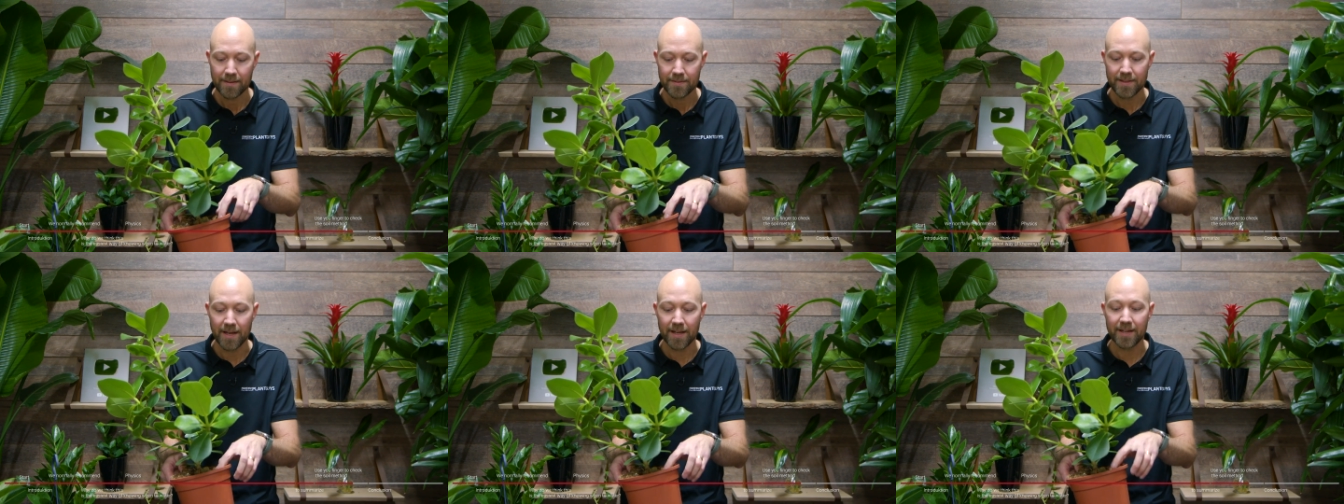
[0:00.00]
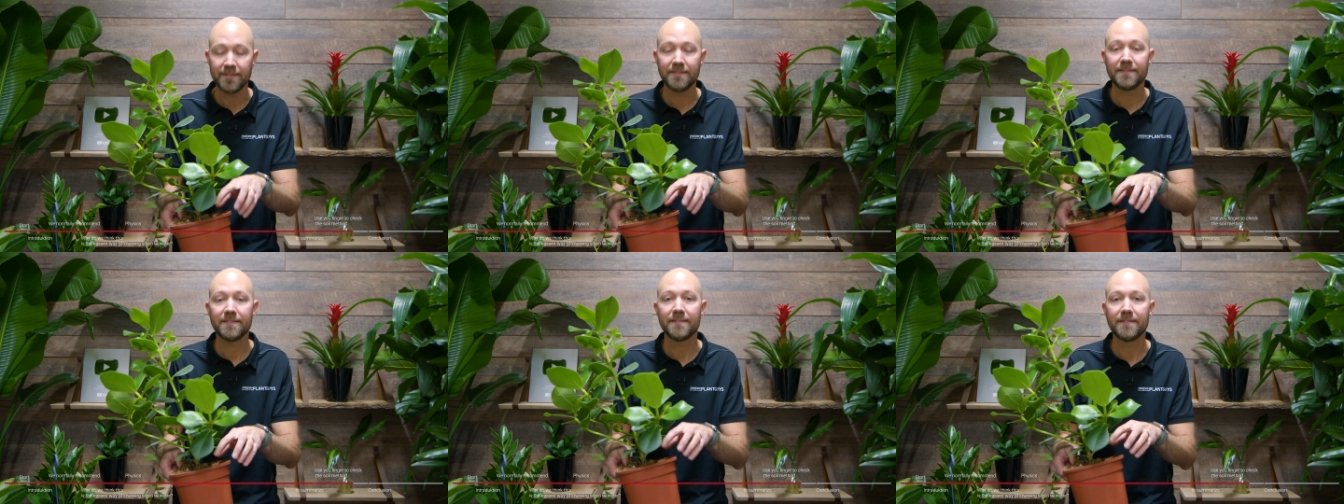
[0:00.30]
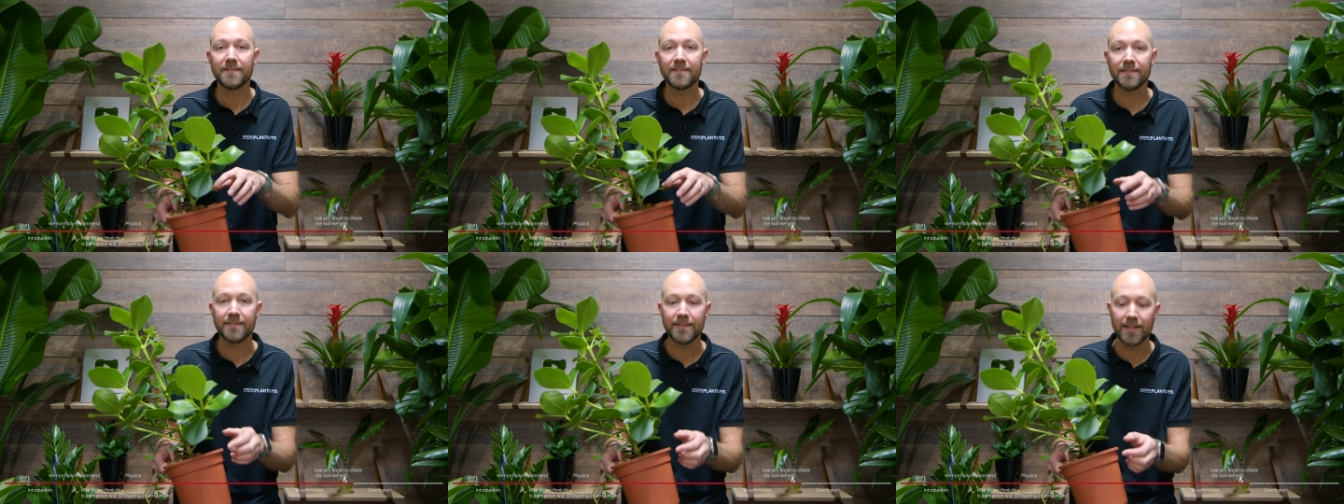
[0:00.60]
that it's
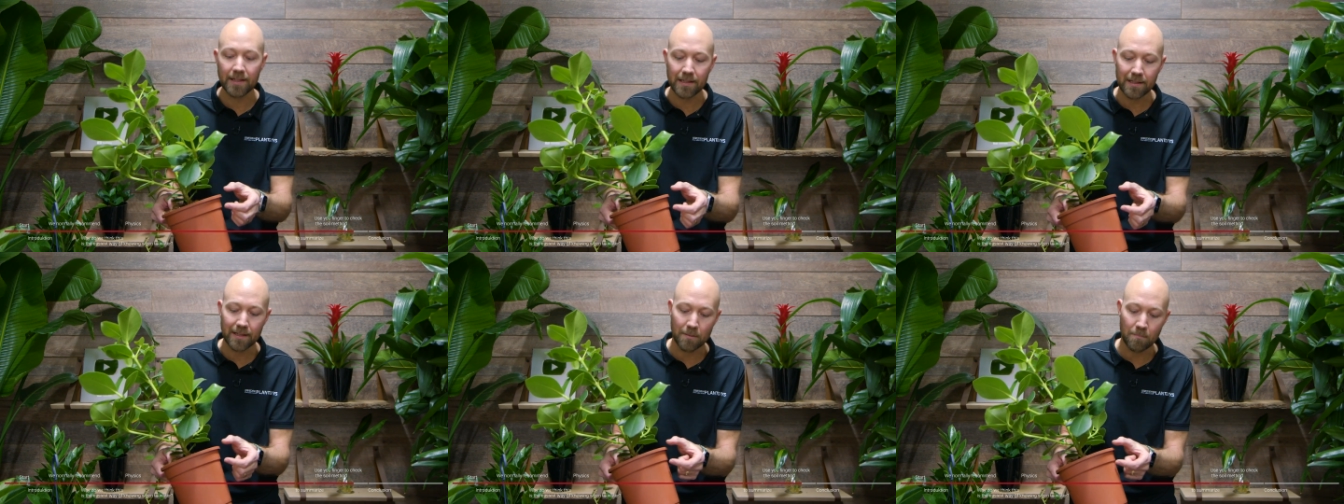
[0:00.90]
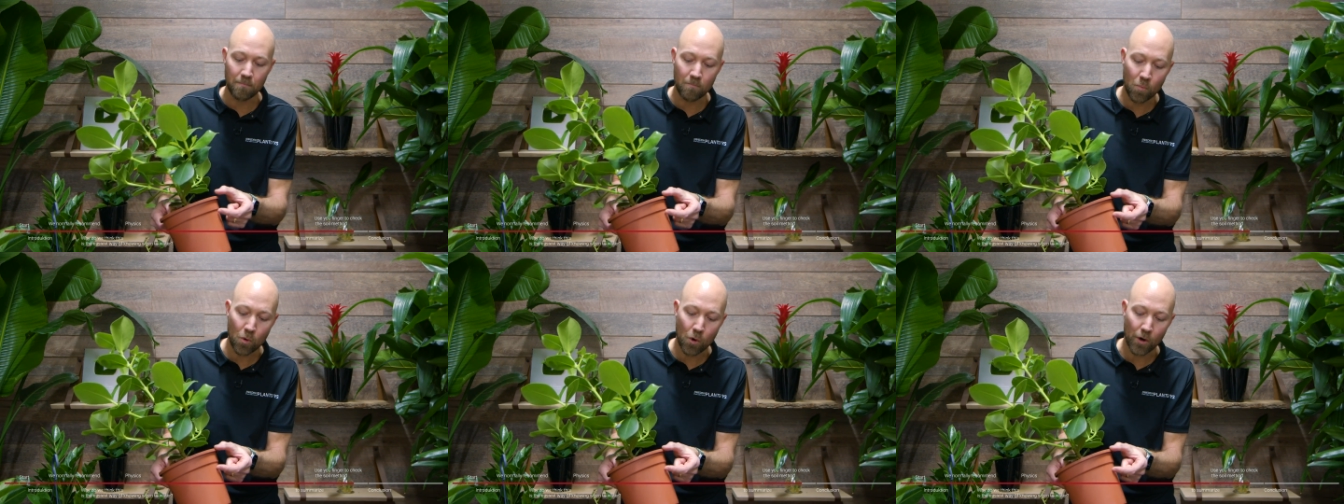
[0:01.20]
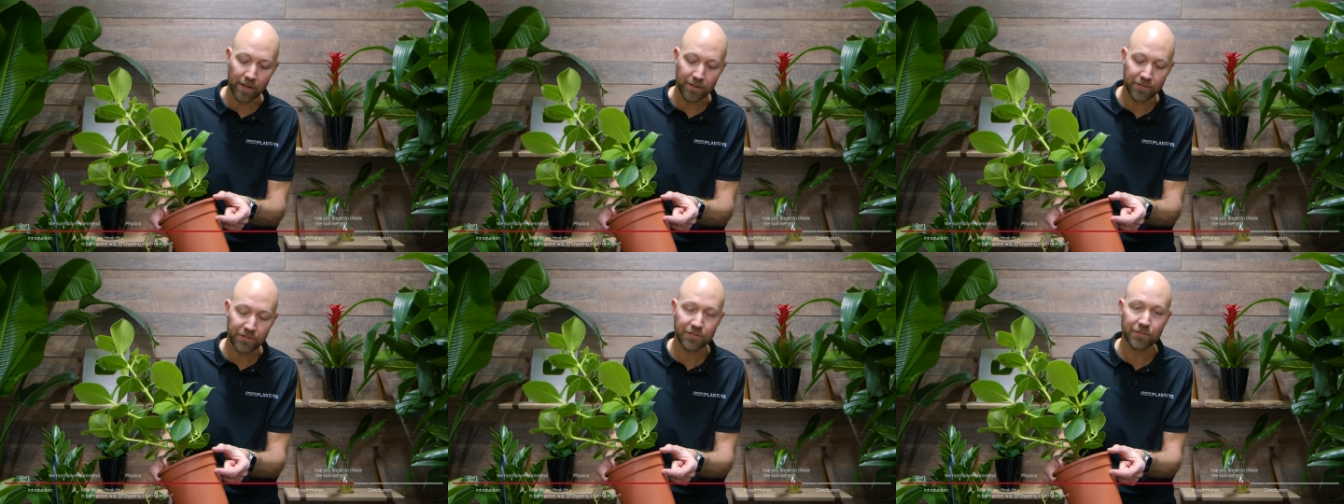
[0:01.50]
still
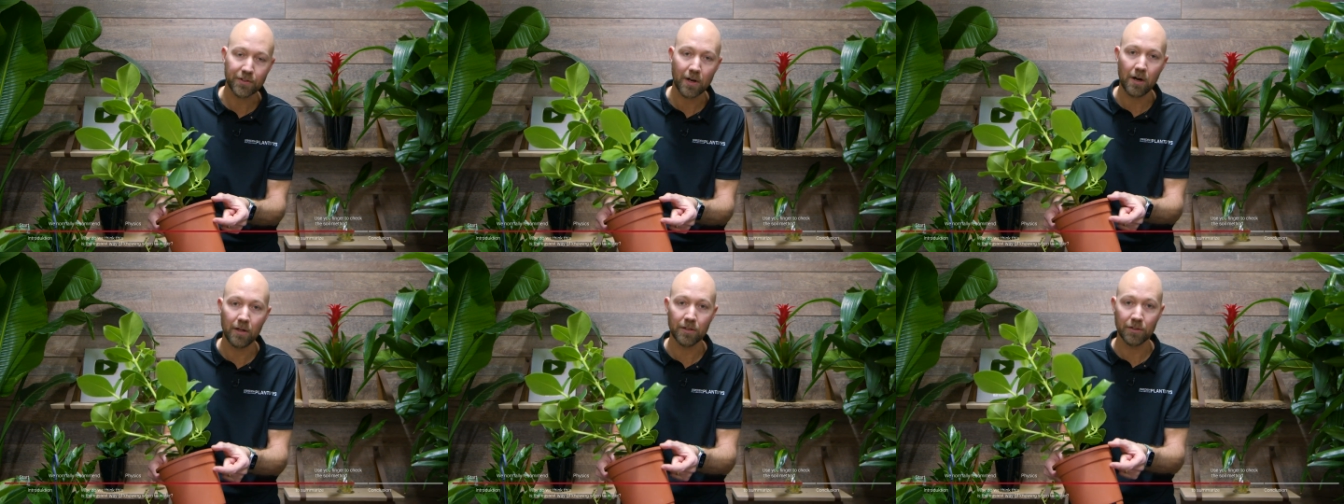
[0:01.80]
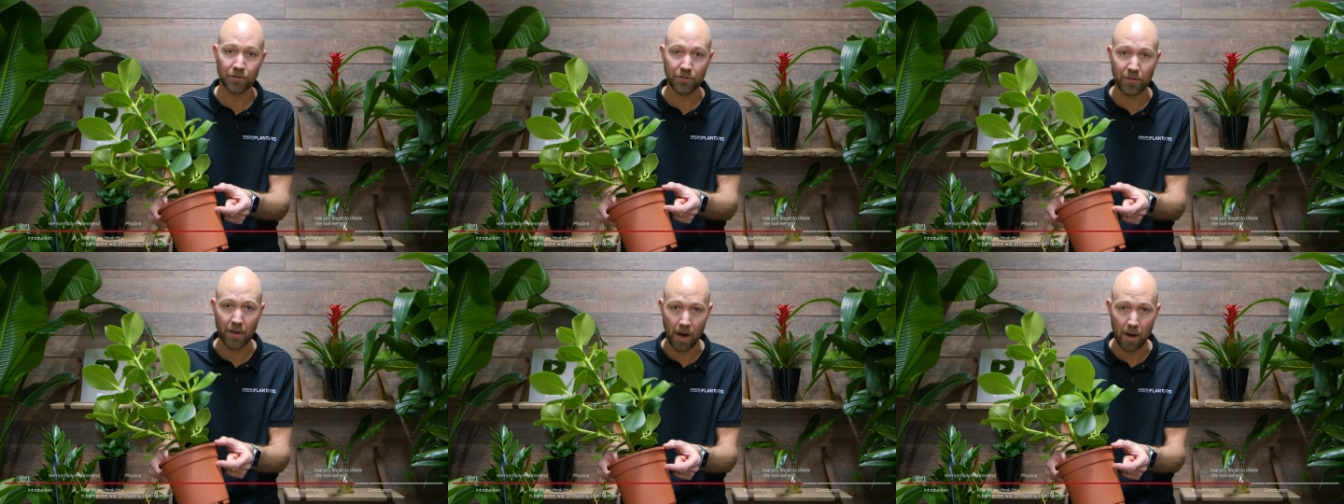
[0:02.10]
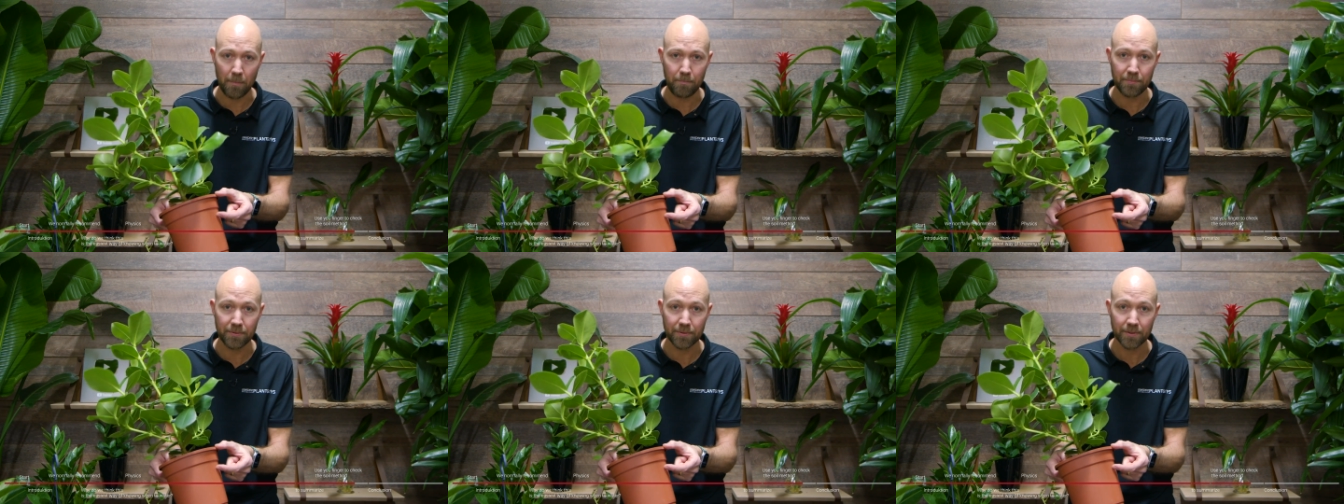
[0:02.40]
moist on
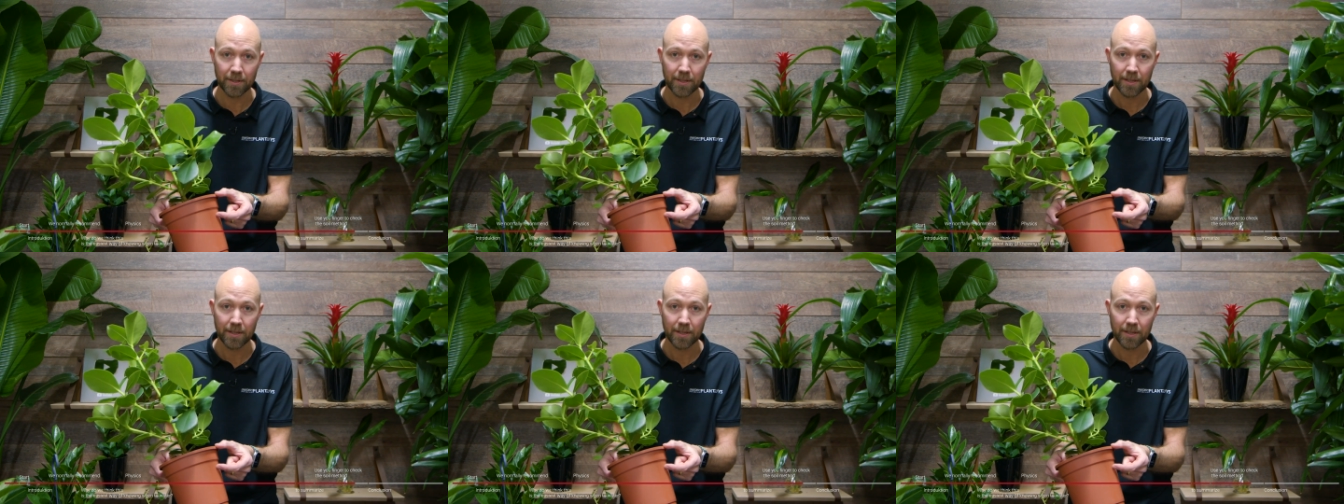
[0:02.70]
top,